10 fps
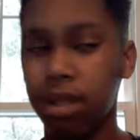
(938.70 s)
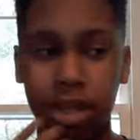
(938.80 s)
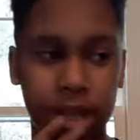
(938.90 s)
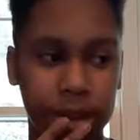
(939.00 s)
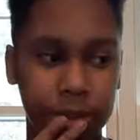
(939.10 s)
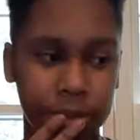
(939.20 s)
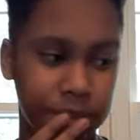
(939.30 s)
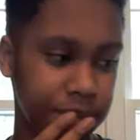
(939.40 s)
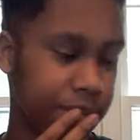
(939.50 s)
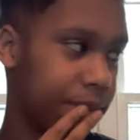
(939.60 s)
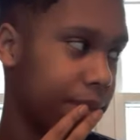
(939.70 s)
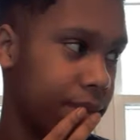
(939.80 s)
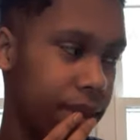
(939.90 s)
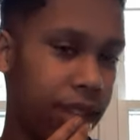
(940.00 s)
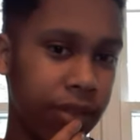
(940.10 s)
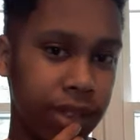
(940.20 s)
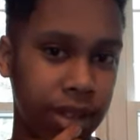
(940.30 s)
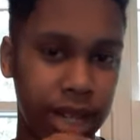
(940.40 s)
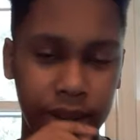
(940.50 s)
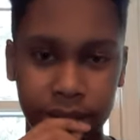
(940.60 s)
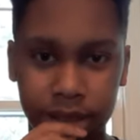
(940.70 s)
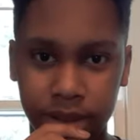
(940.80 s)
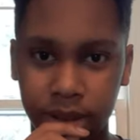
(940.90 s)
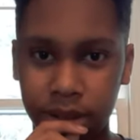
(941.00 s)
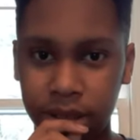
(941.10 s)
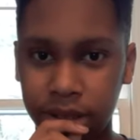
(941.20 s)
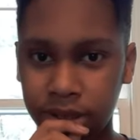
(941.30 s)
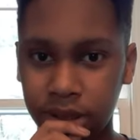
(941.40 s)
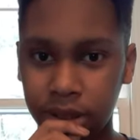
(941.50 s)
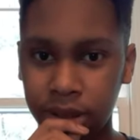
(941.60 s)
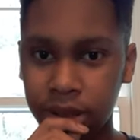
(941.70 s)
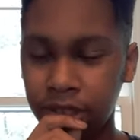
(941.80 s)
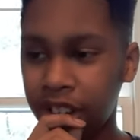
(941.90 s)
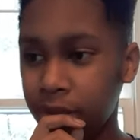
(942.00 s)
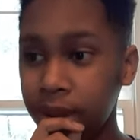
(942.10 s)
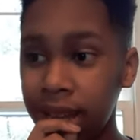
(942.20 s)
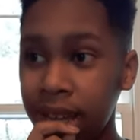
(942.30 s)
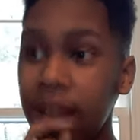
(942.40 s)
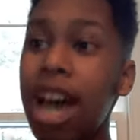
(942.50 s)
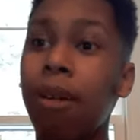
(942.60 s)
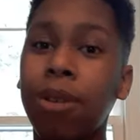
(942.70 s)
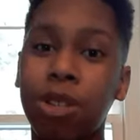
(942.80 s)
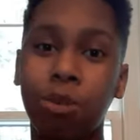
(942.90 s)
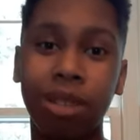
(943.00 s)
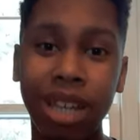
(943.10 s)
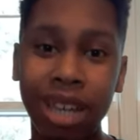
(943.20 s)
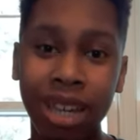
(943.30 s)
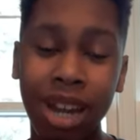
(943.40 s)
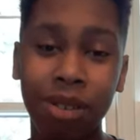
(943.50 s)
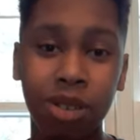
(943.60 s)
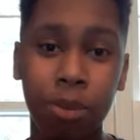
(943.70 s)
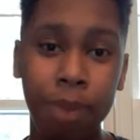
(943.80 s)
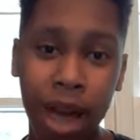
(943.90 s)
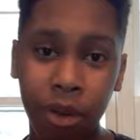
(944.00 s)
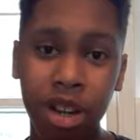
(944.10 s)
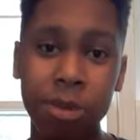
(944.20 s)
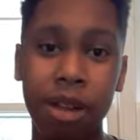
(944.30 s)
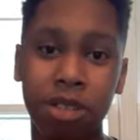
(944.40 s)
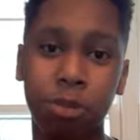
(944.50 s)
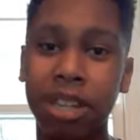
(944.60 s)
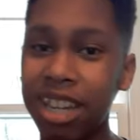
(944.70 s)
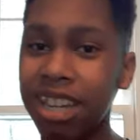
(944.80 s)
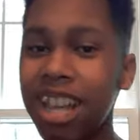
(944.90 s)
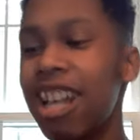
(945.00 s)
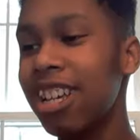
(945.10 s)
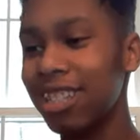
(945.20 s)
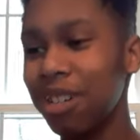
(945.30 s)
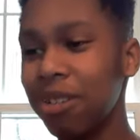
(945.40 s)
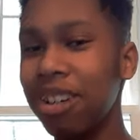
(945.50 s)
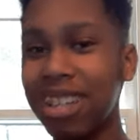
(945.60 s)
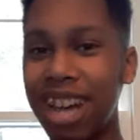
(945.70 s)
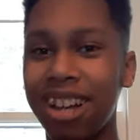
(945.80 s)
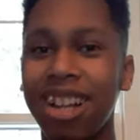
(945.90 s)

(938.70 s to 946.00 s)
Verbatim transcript: Um, even though I was holding the controller the wrong way, I was still playing and I was going backwards, but I was still playing. So, yeah.